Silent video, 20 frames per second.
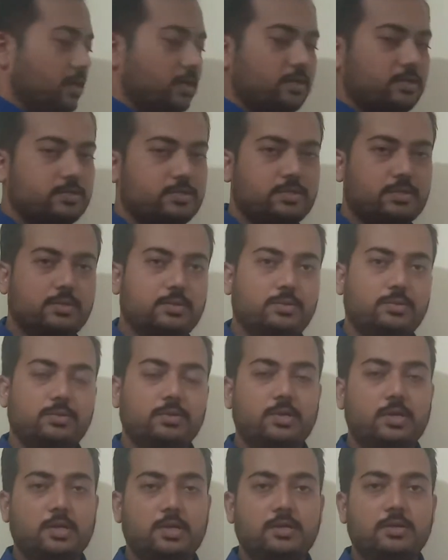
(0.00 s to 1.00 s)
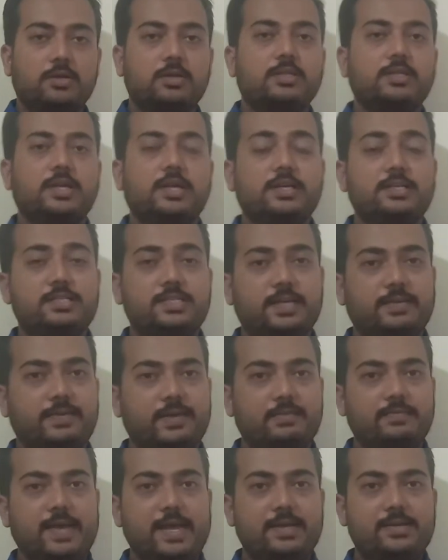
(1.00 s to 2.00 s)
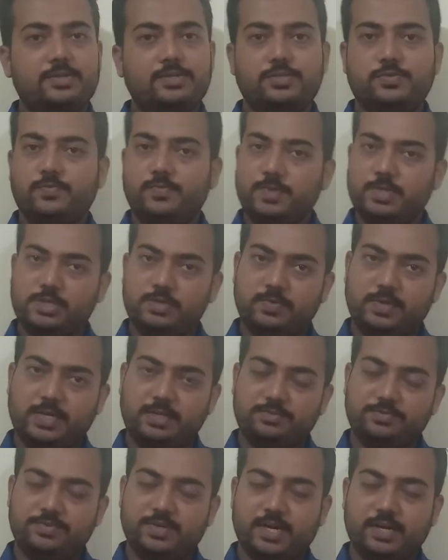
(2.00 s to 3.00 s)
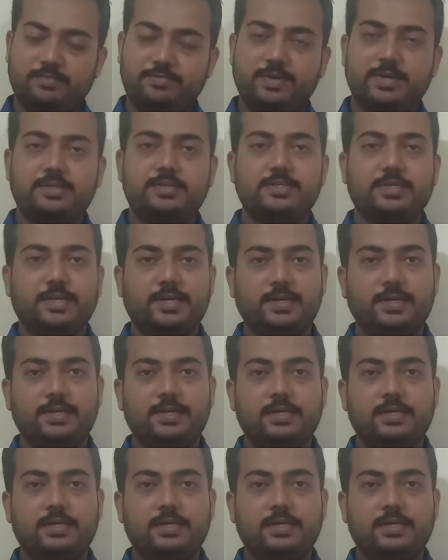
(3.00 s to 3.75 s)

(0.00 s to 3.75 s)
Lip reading: So there are 7 values between 5 and 10,